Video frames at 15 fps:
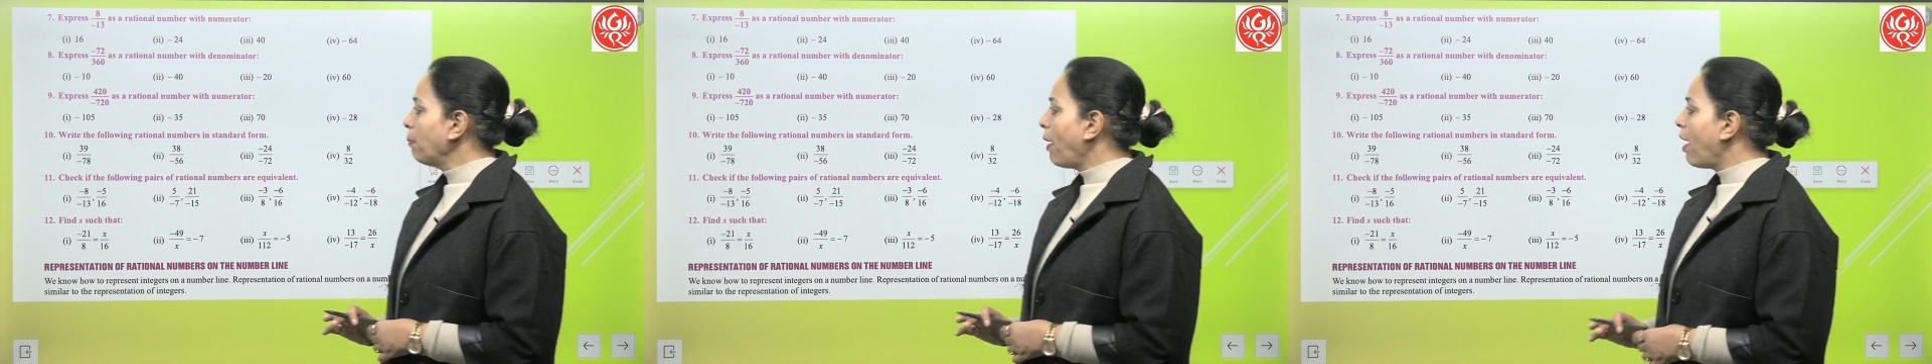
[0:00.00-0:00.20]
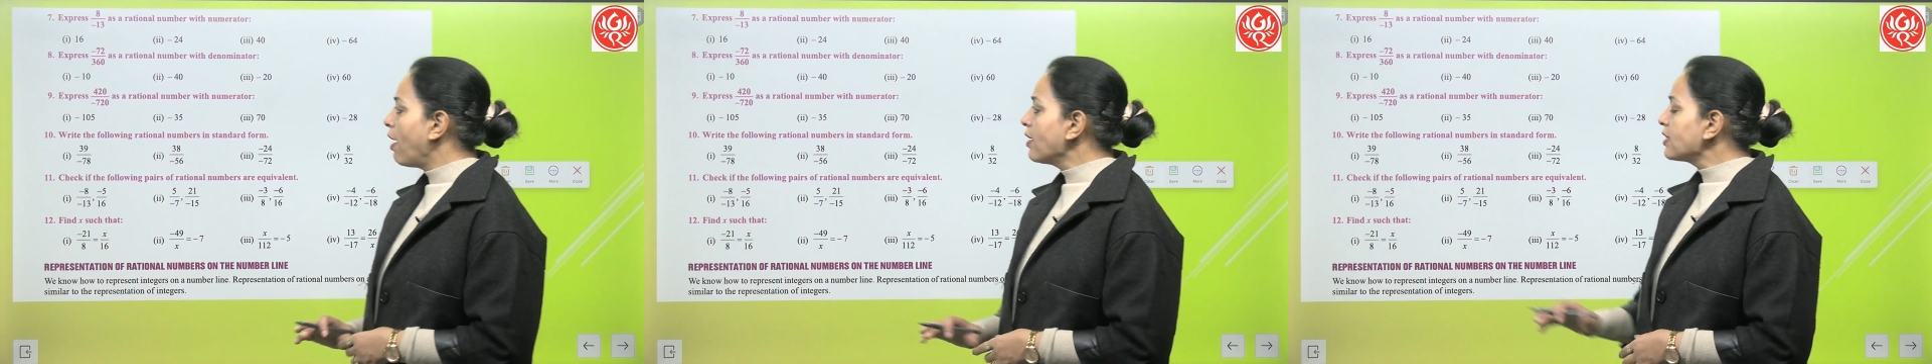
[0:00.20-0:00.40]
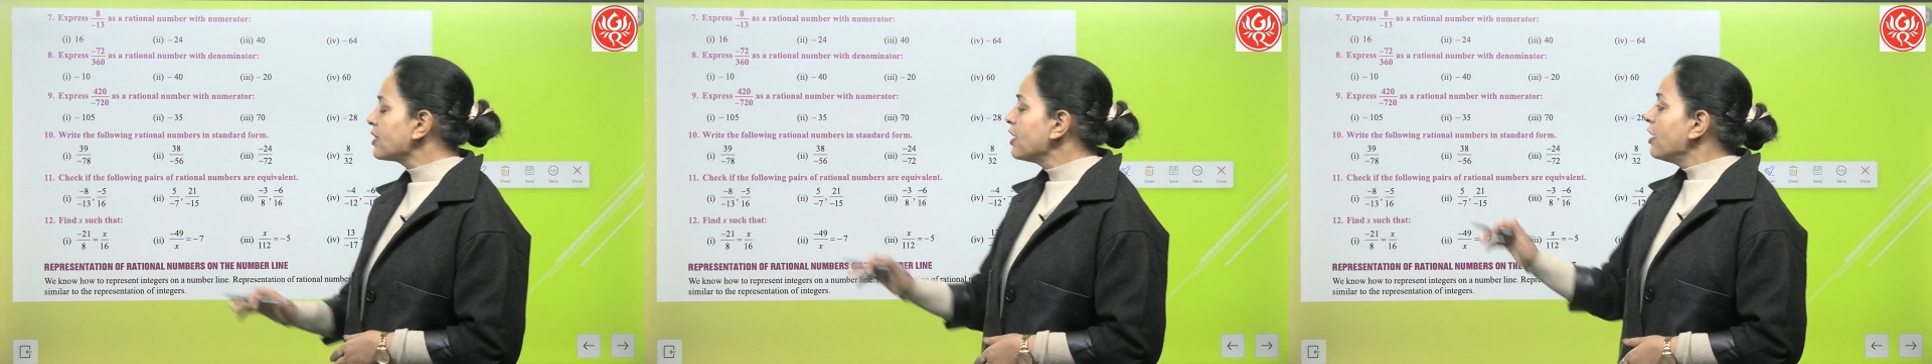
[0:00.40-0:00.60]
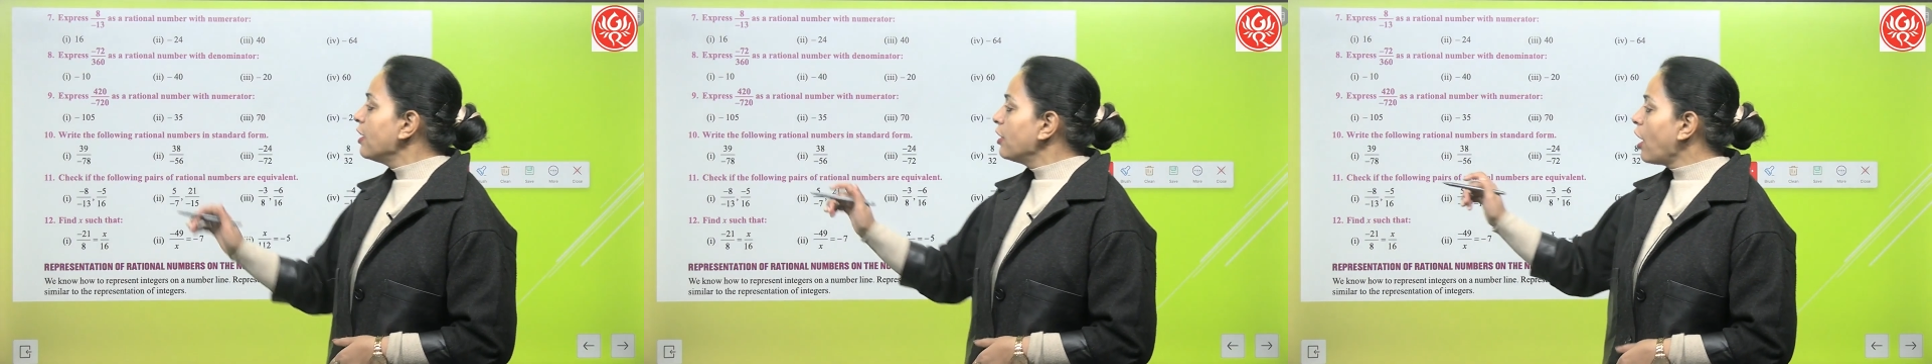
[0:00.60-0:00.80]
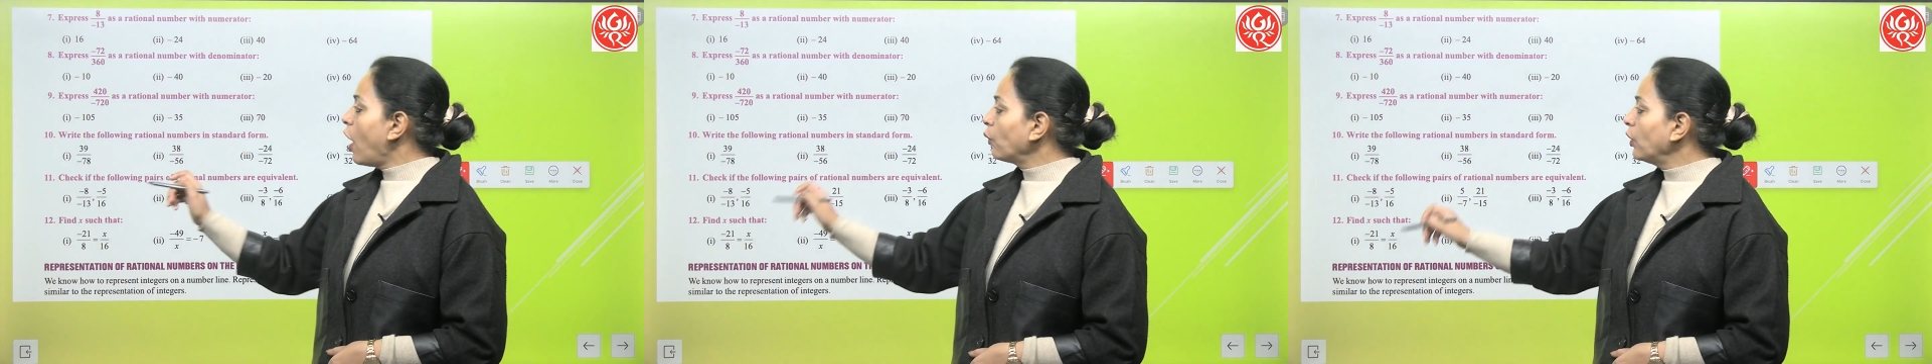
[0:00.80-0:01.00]
parts.
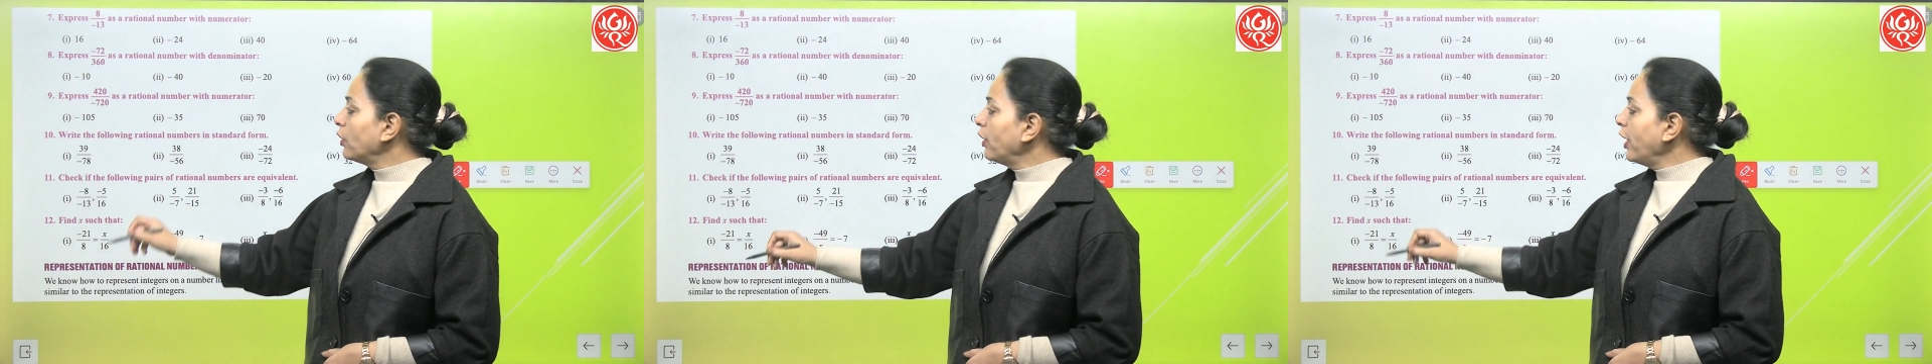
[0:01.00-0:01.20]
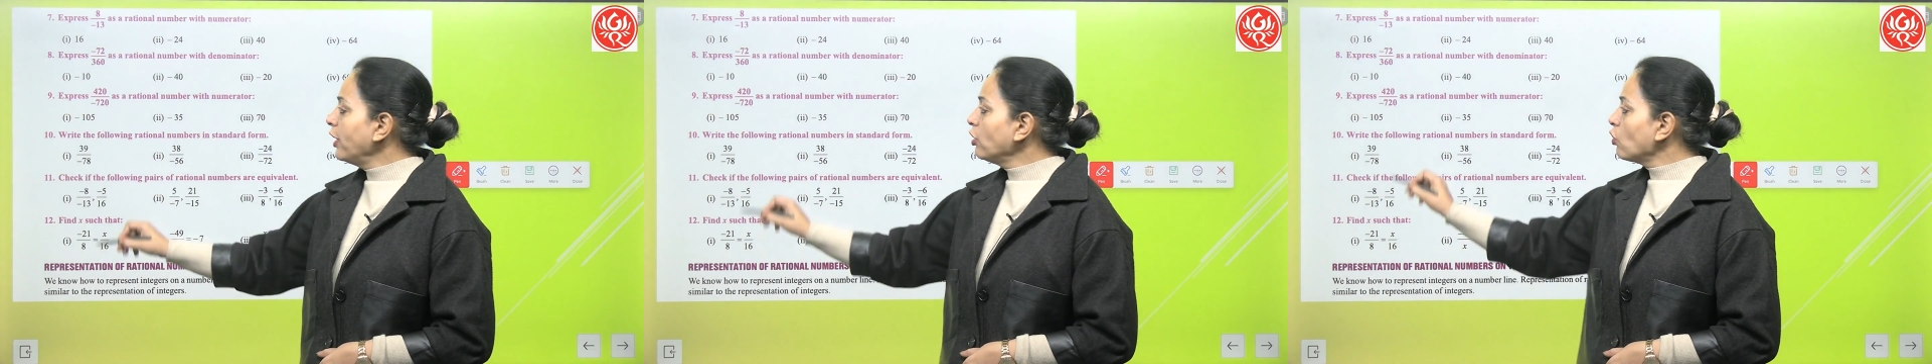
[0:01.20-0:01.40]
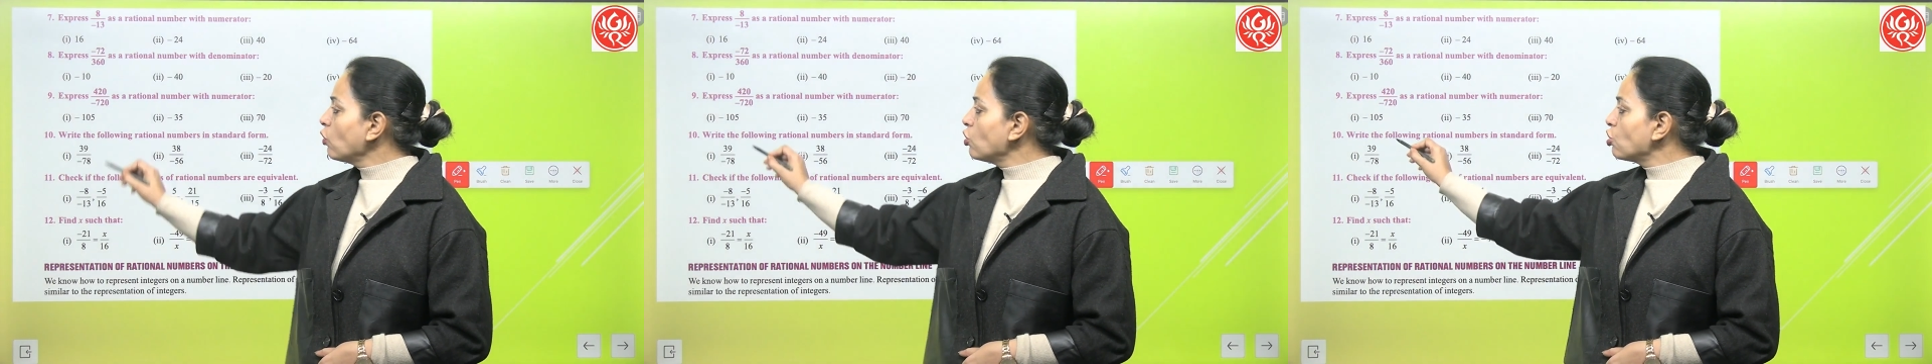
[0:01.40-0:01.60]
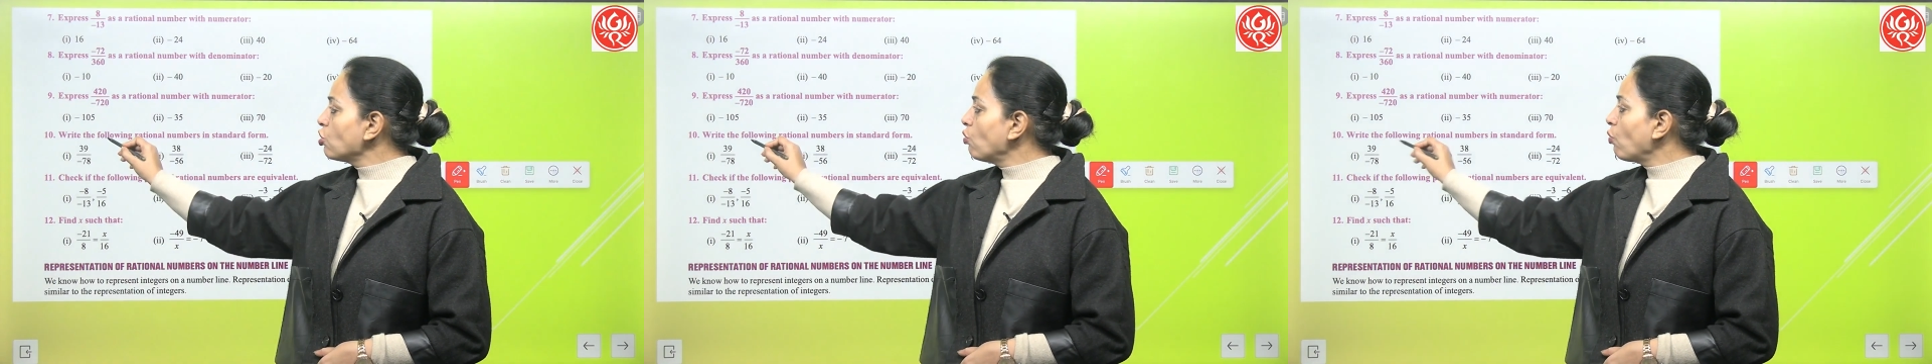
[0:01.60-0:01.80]
Now the 10th question,